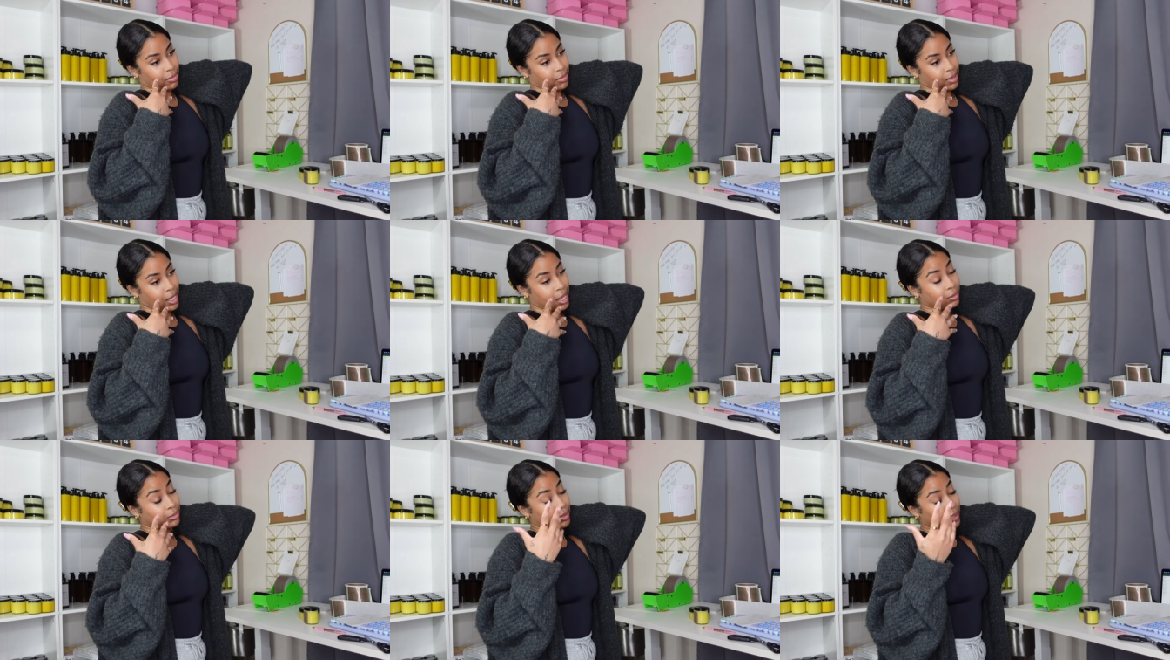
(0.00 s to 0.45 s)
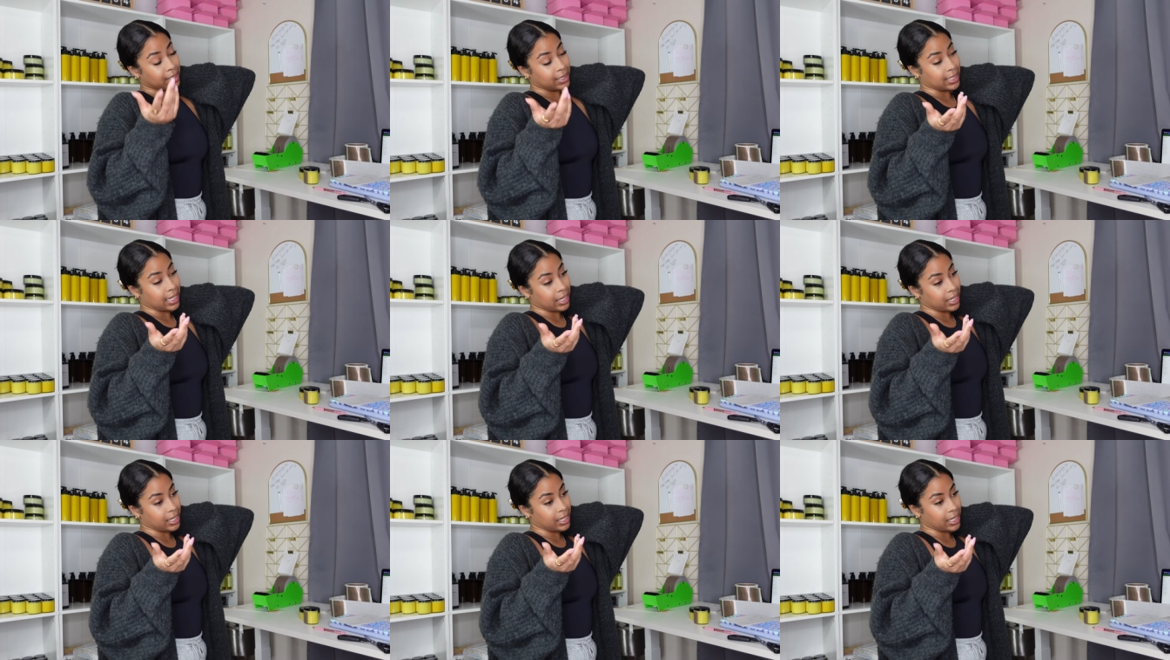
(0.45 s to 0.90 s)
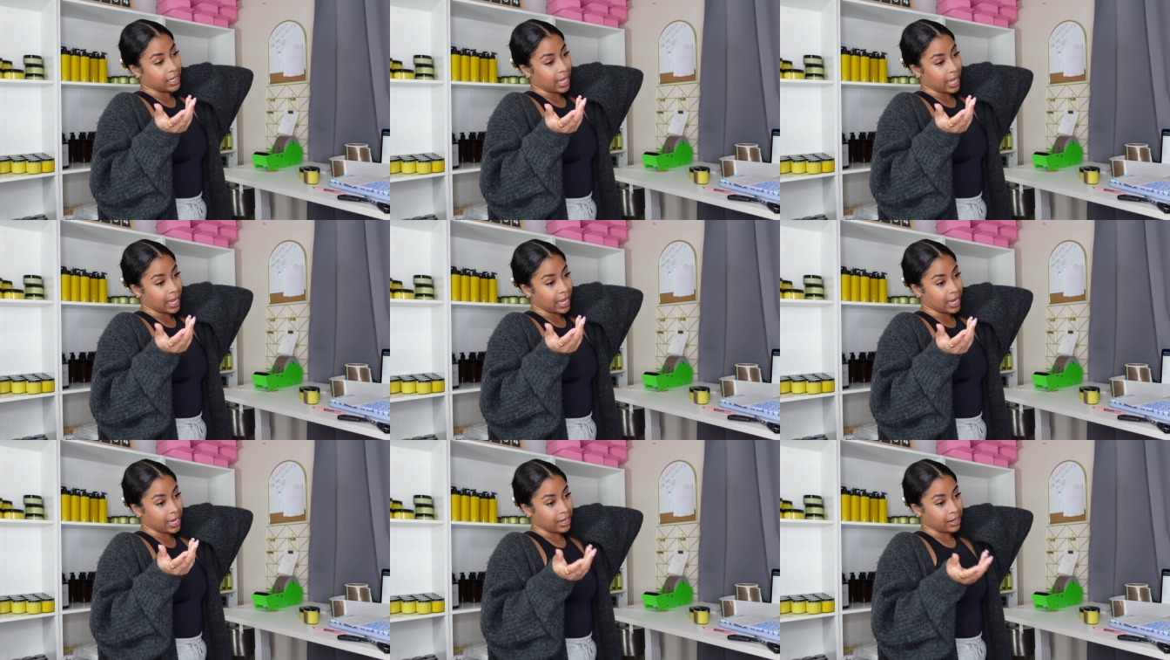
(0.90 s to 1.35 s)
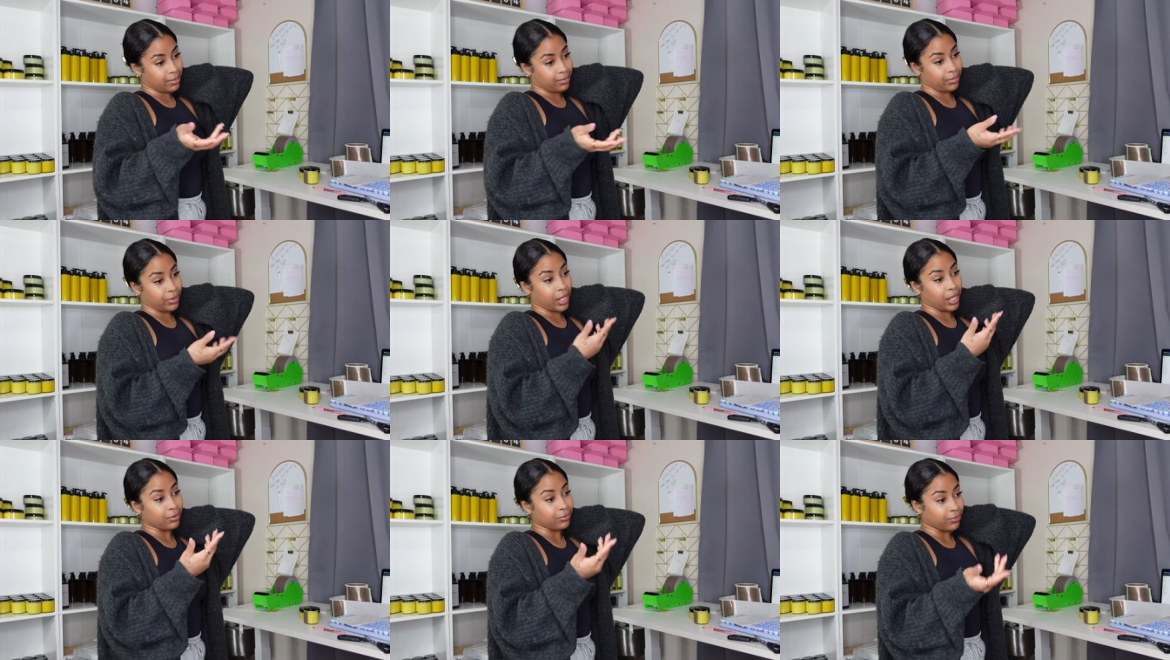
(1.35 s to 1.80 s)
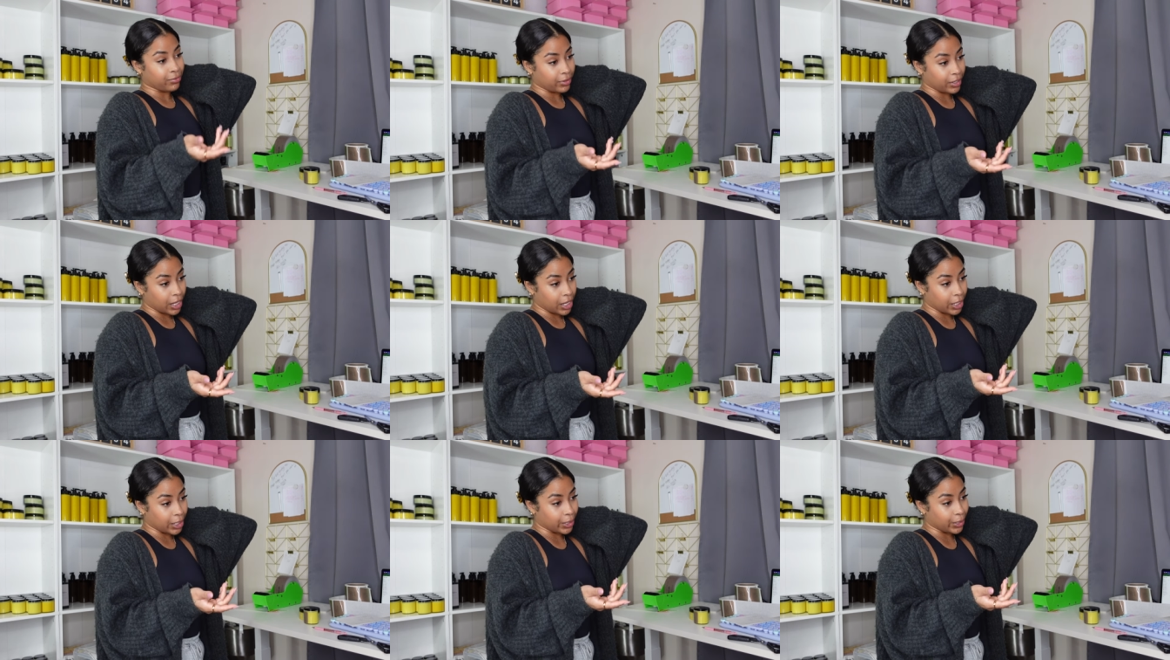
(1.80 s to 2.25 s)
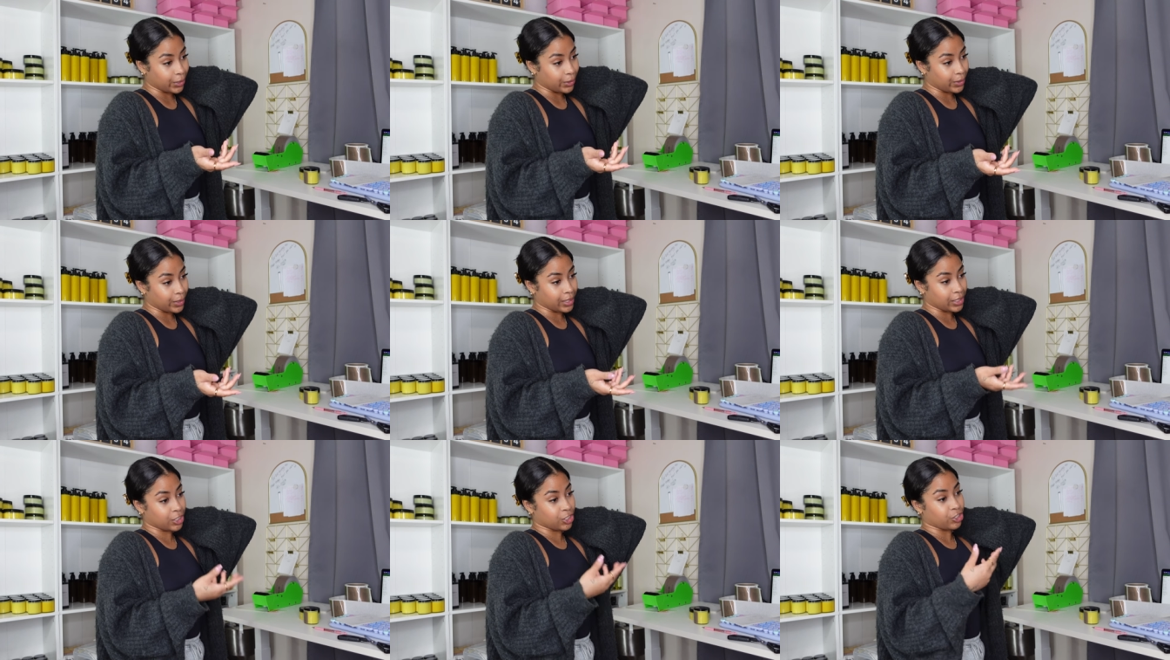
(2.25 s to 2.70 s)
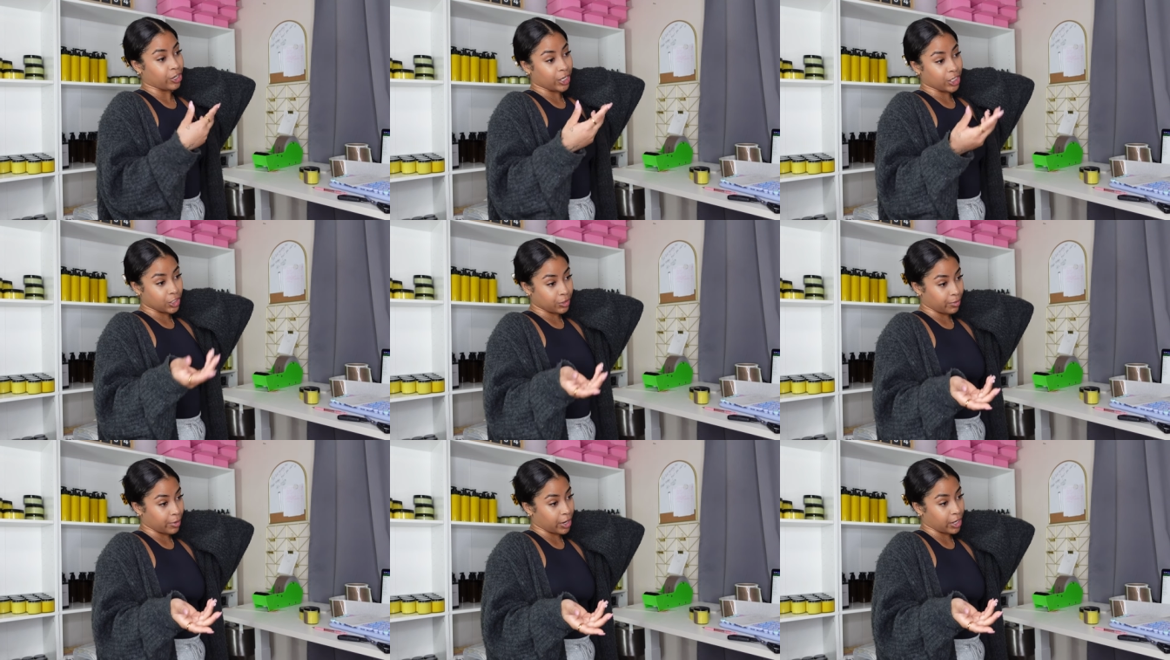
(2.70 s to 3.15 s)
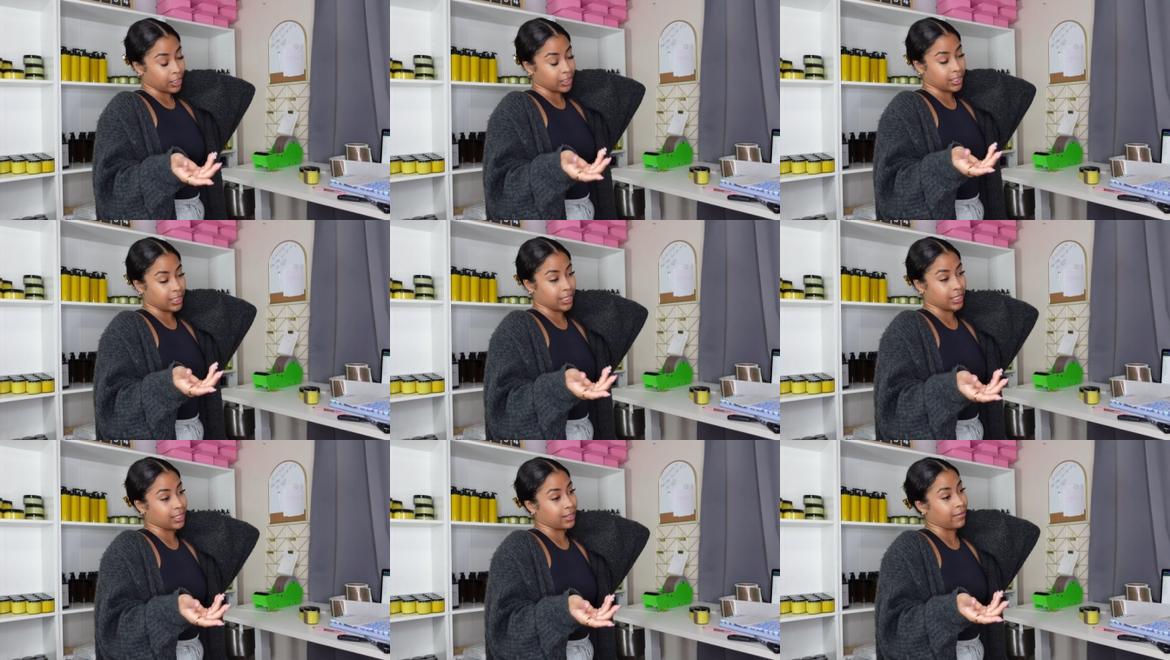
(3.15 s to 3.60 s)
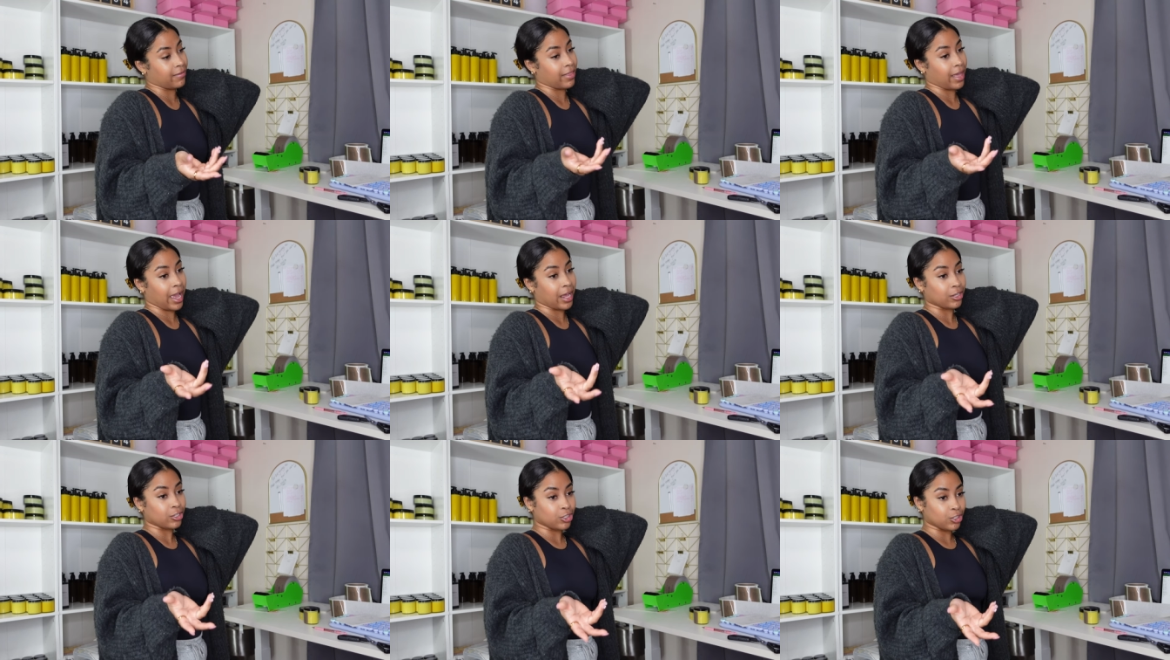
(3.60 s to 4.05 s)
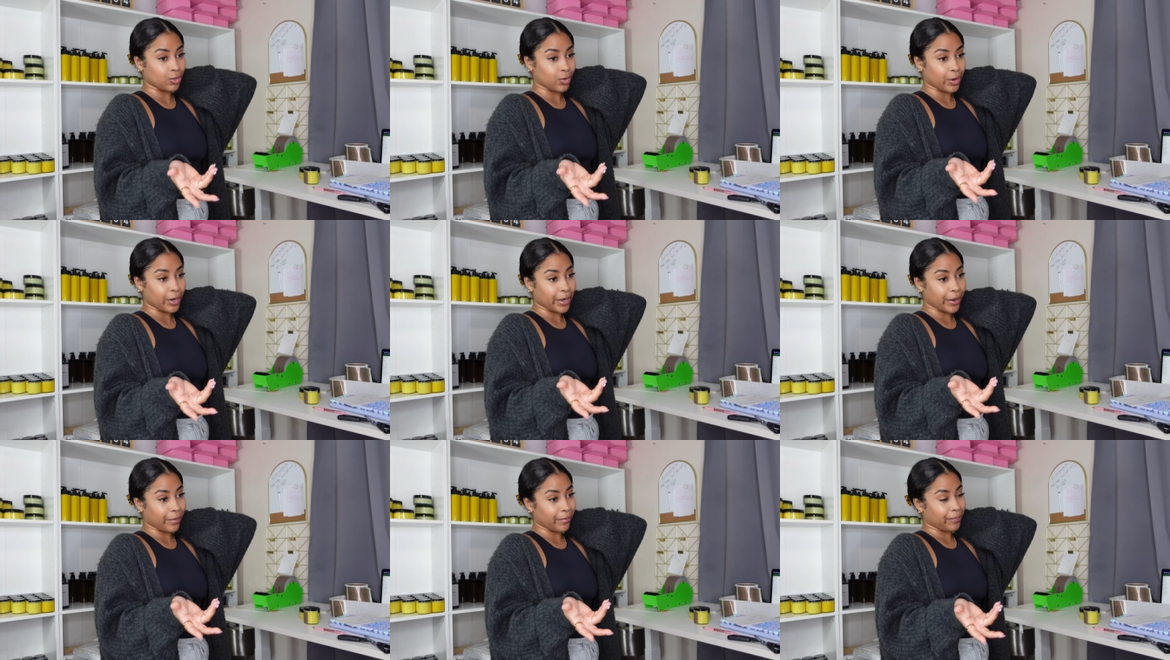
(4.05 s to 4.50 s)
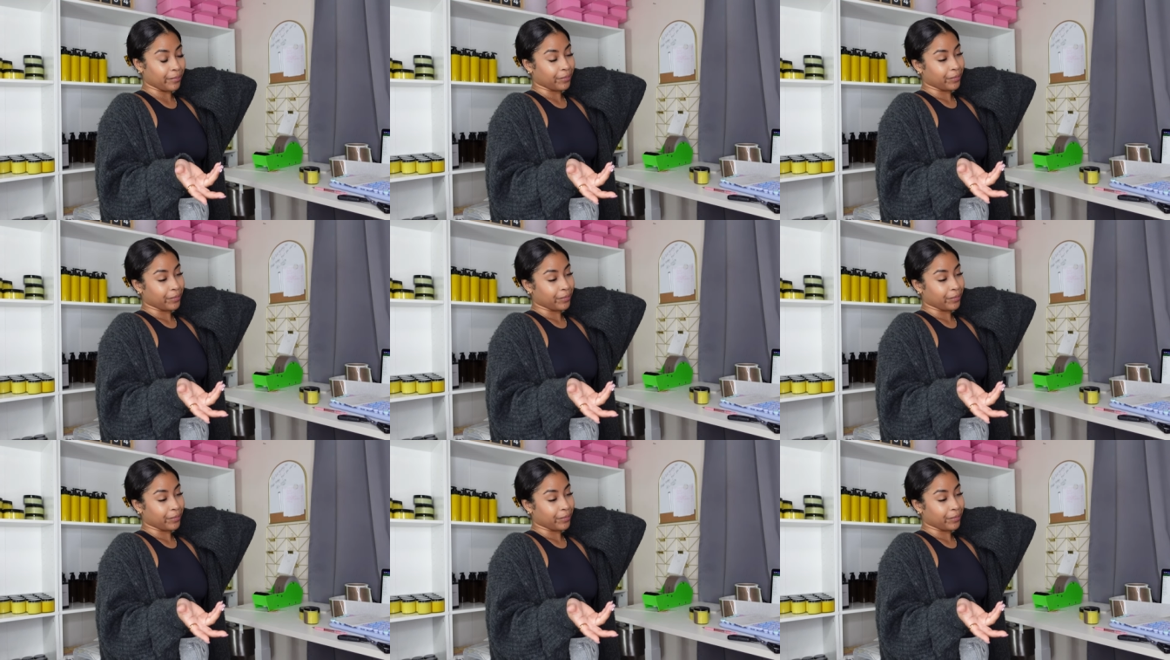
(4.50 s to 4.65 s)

helps with cellulite, blood flow, stretch marks, things of that sort.